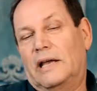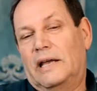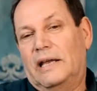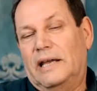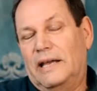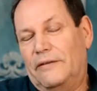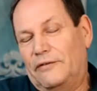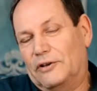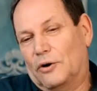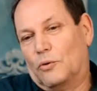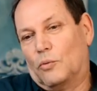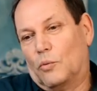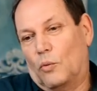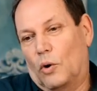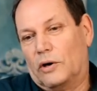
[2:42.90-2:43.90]
if you
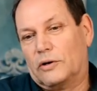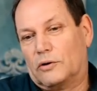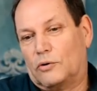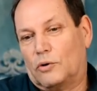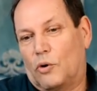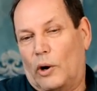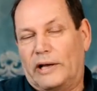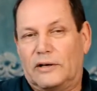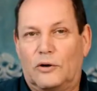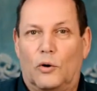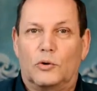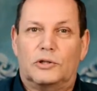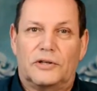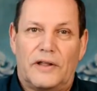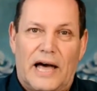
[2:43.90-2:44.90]
don't want to quite
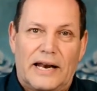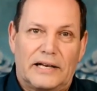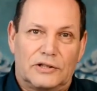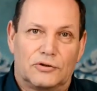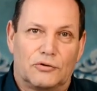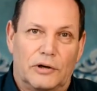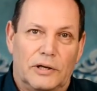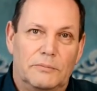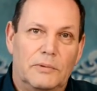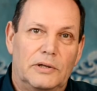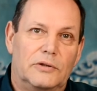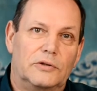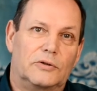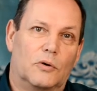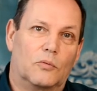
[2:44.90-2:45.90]
go to that extreme
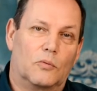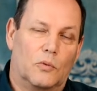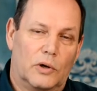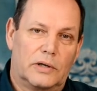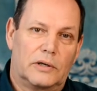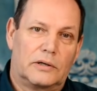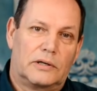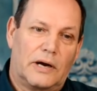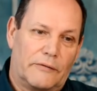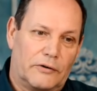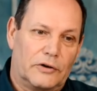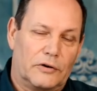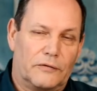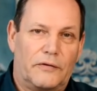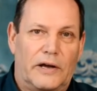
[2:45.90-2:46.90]
and you don't want to cover
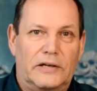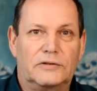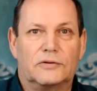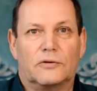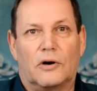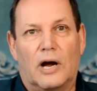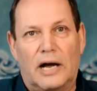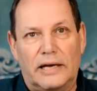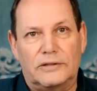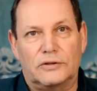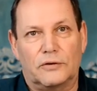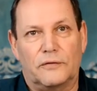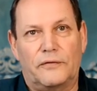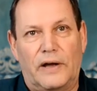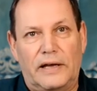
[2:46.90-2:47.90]
your face or hide
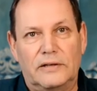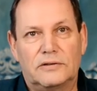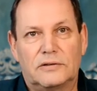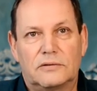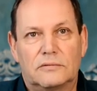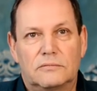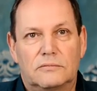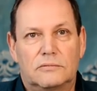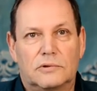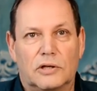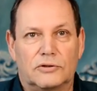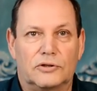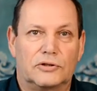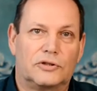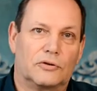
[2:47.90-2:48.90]
your face
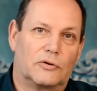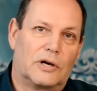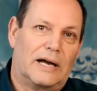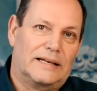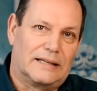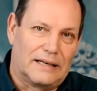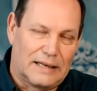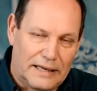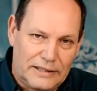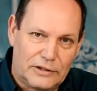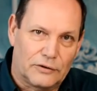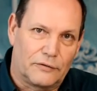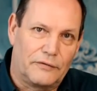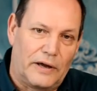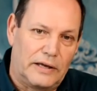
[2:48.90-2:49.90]
because you still kind of like
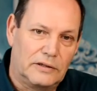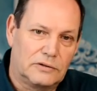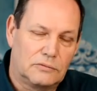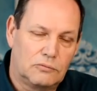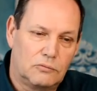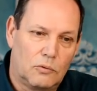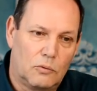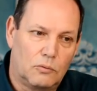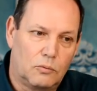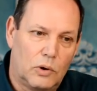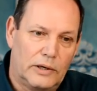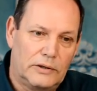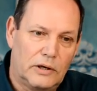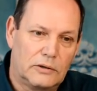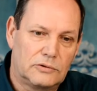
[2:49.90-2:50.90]
your face, well,
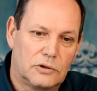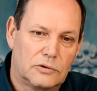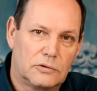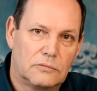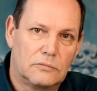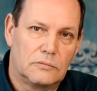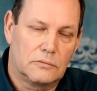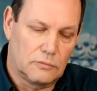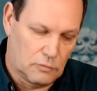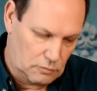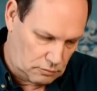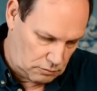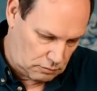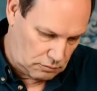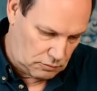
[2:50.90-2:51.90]
why not just
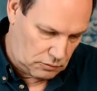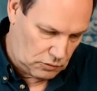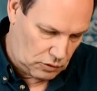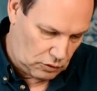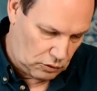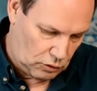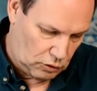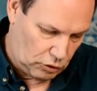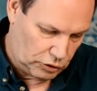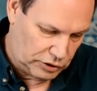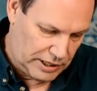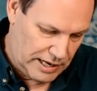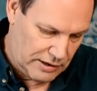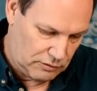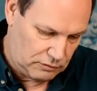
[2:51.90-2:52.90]
look
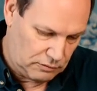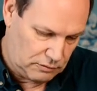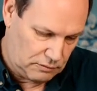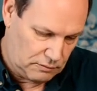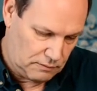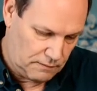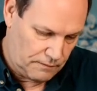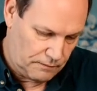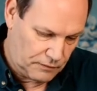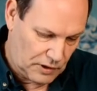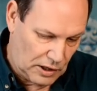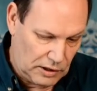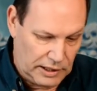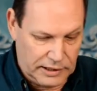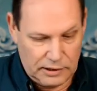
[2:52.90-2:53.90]
down?
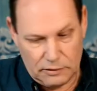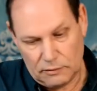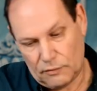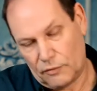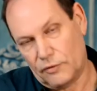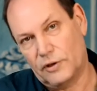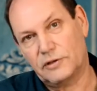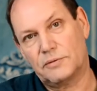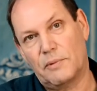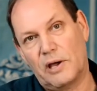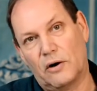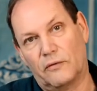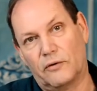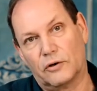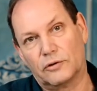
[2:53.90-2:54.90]
Like in this
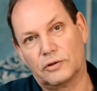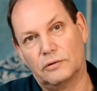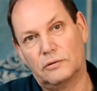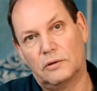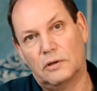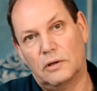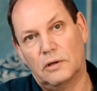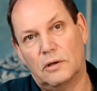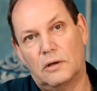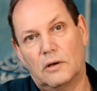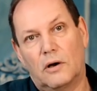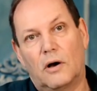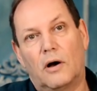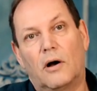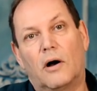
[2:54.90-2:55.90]
male version
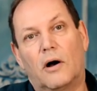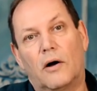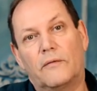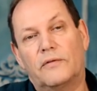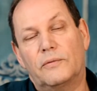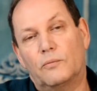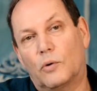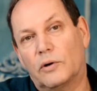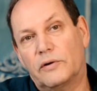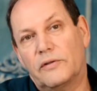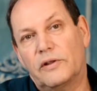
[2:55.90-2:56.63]
of one of